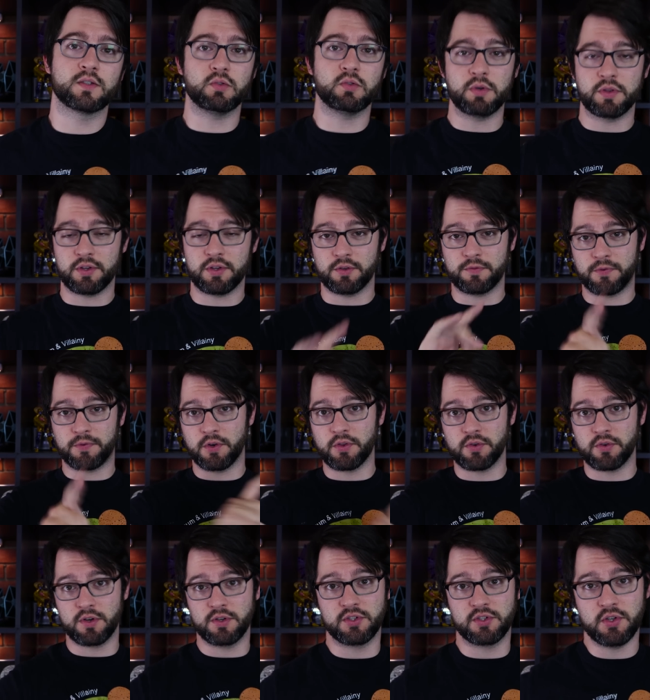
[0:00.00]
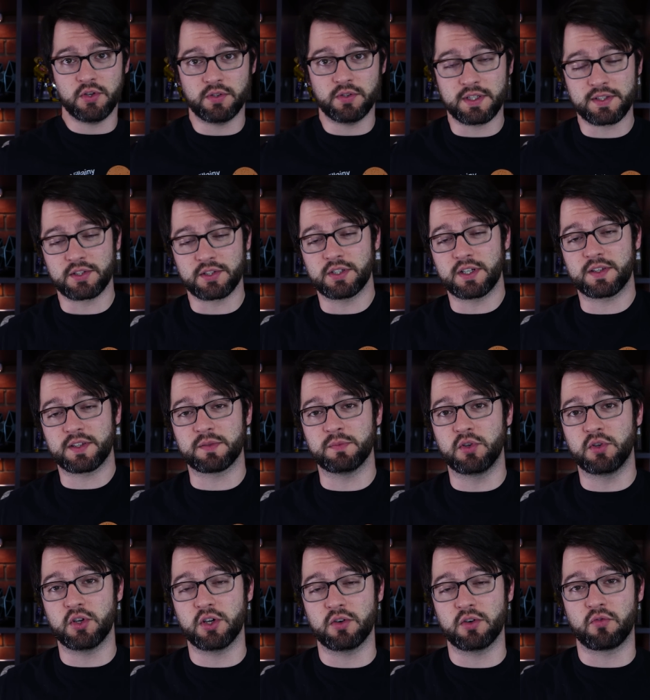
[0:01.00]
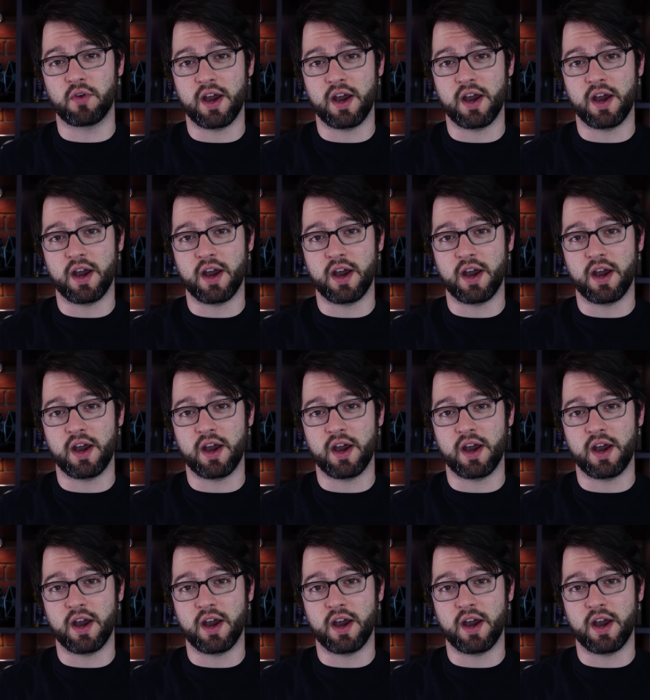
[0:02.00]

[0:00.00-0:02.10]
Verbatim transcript: So without further ado, let's look at some good